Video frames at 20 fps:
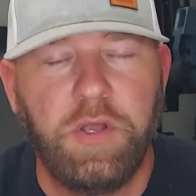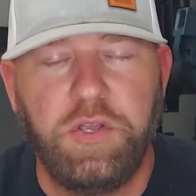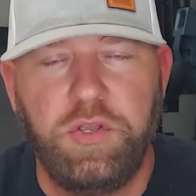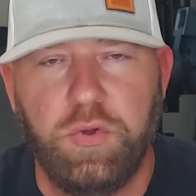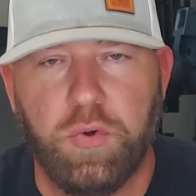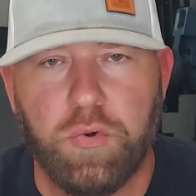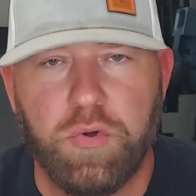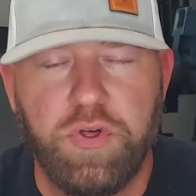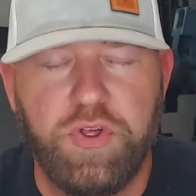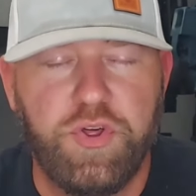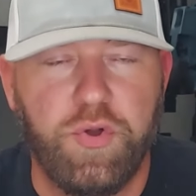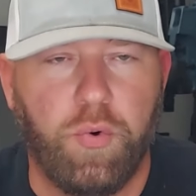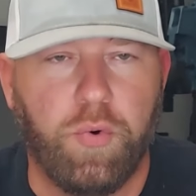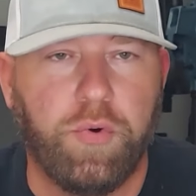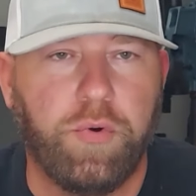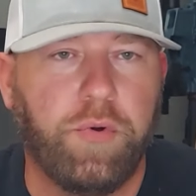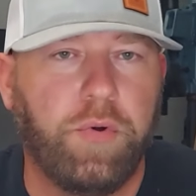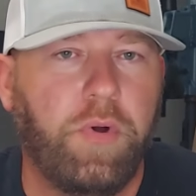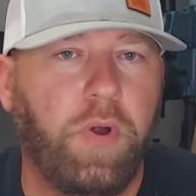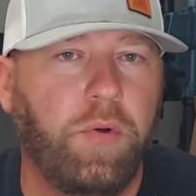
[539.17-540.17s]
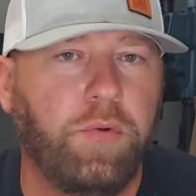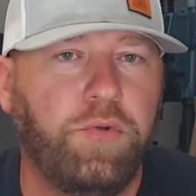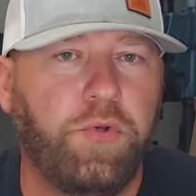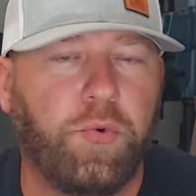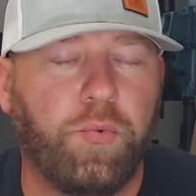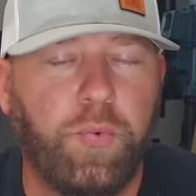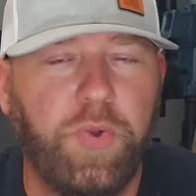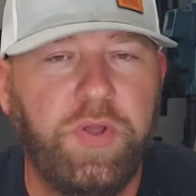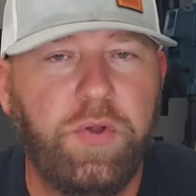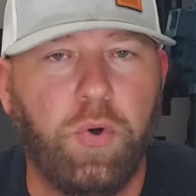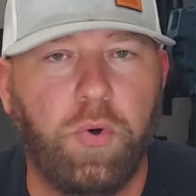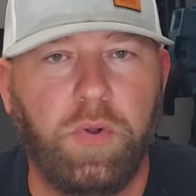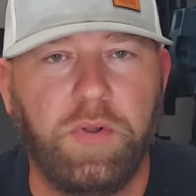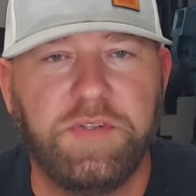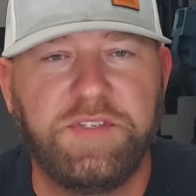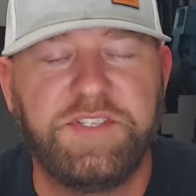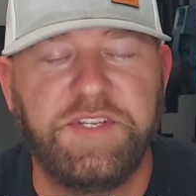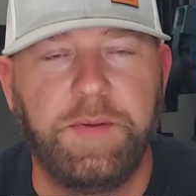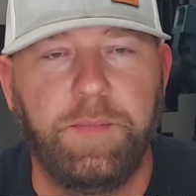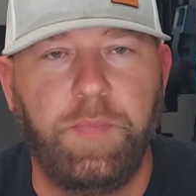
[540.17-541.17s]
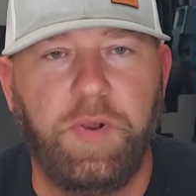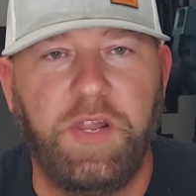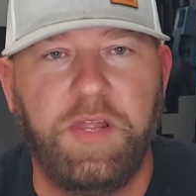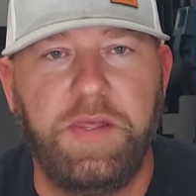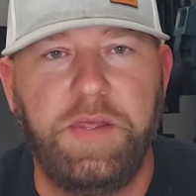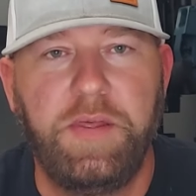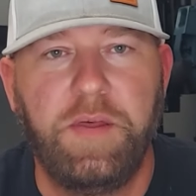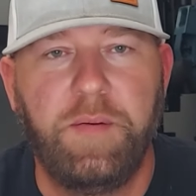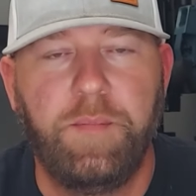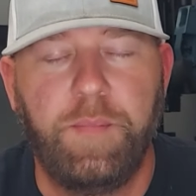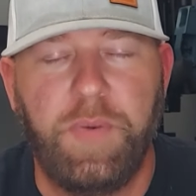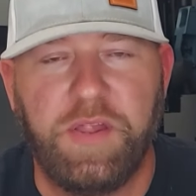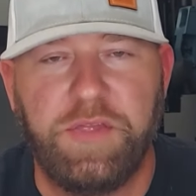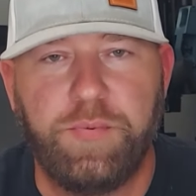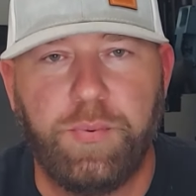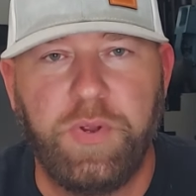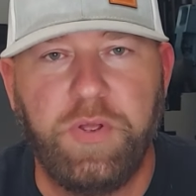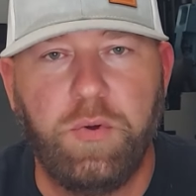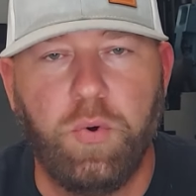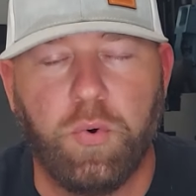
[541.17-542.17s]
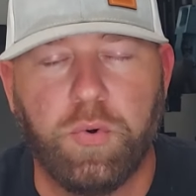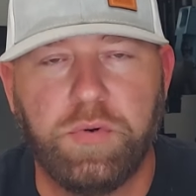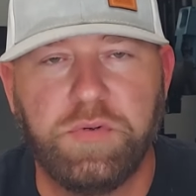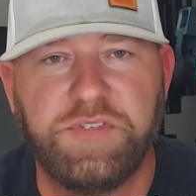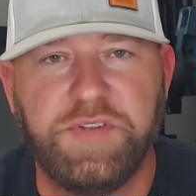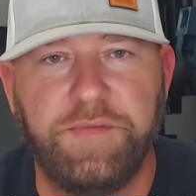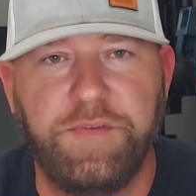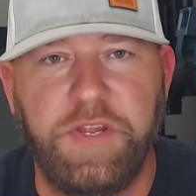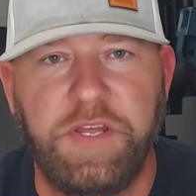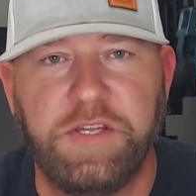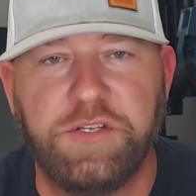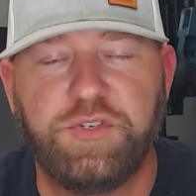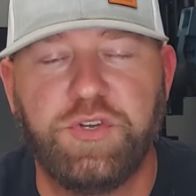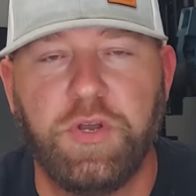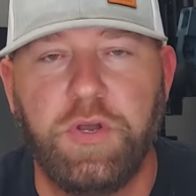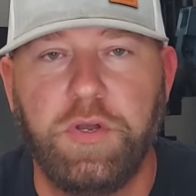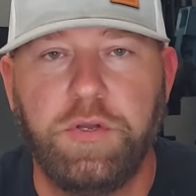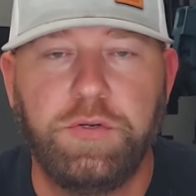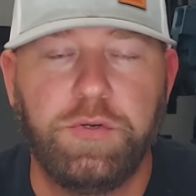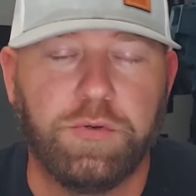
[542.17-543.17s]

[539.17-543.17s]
You're shorter on your recoil assembly by 3/4 inch.